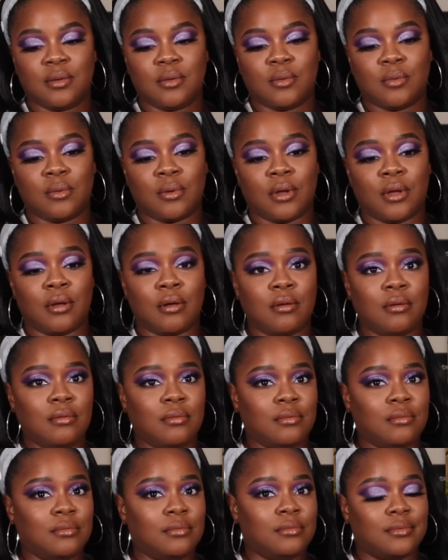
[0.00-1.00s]
Well,
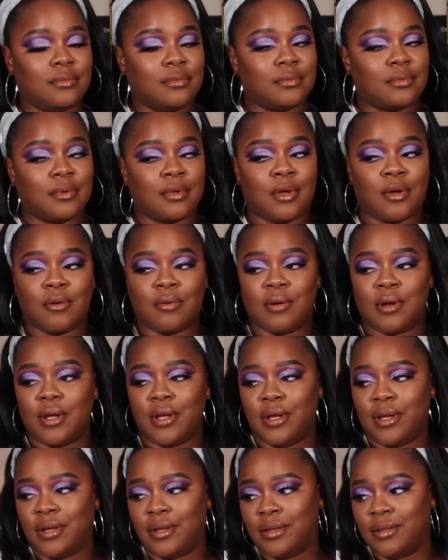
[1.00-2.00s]
all
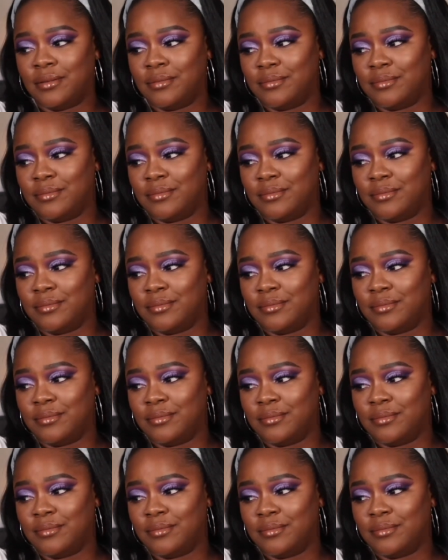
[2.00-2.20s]
right.